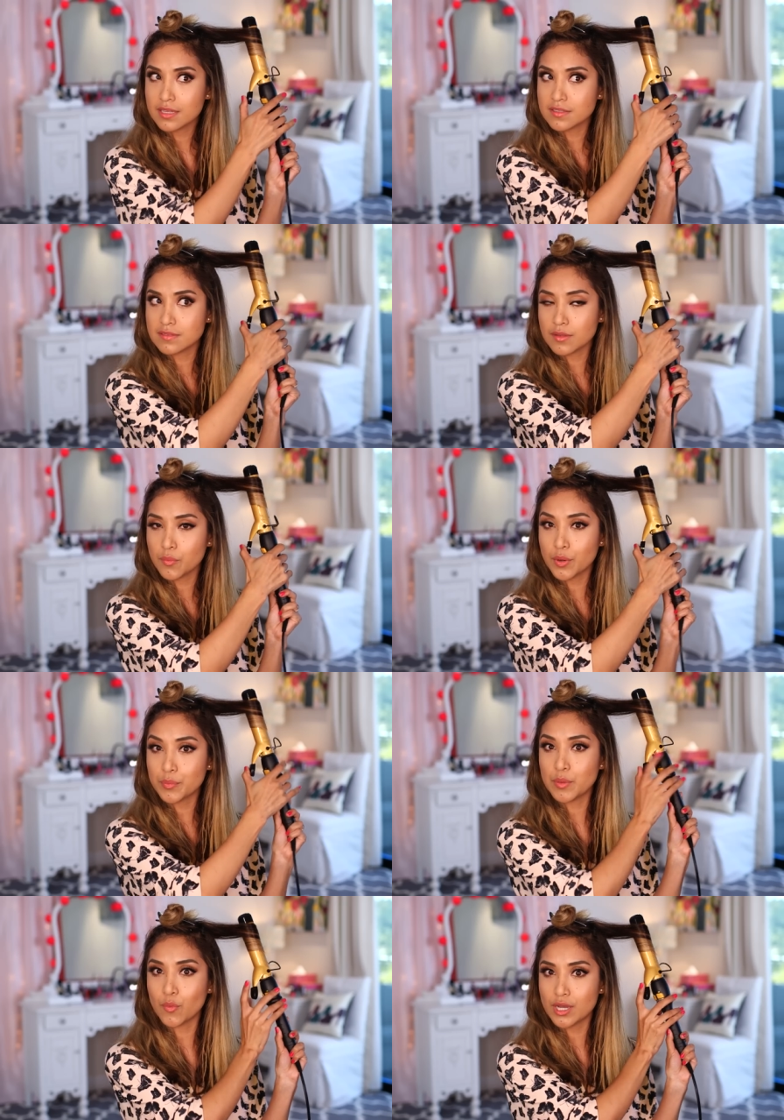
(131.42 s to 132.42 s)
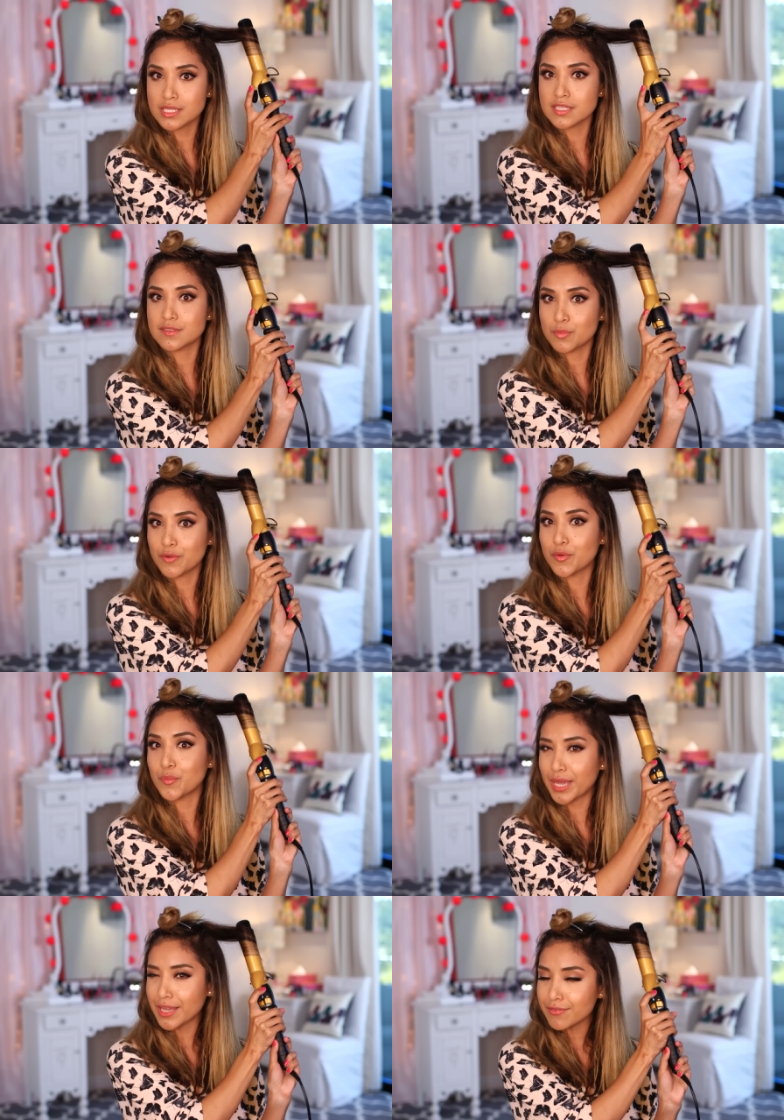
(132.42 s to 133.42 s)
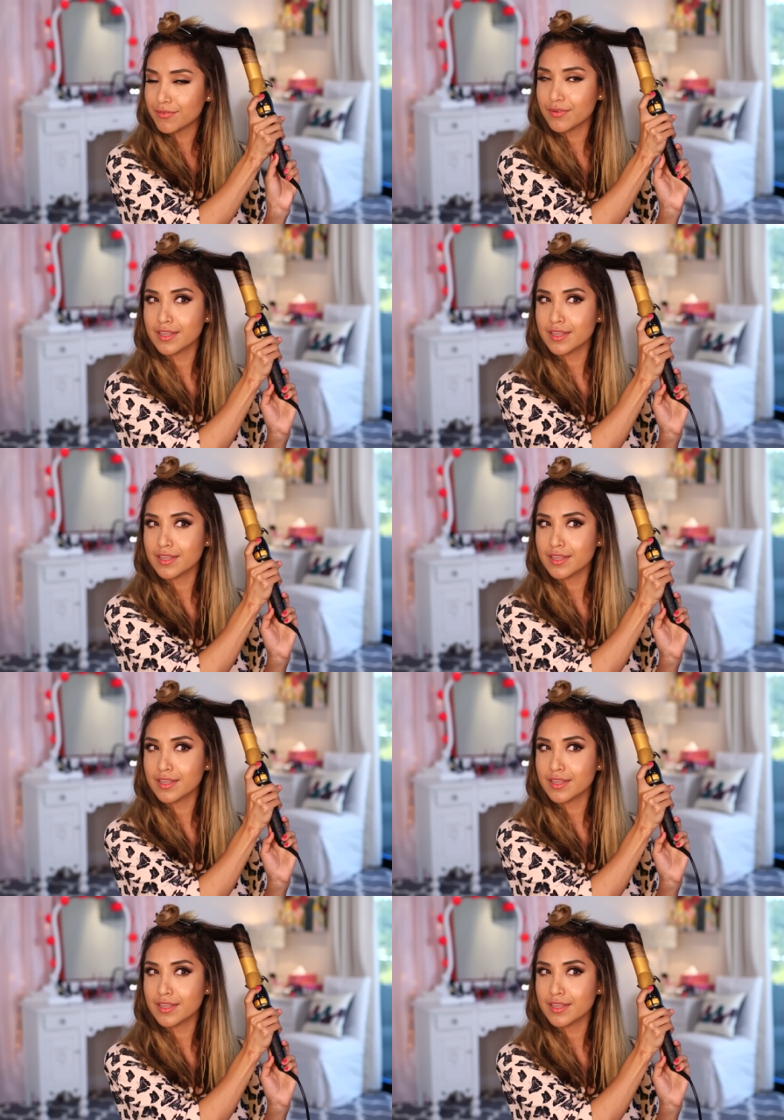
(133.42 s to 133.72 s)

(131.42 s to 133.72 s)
because what we want is more of a wave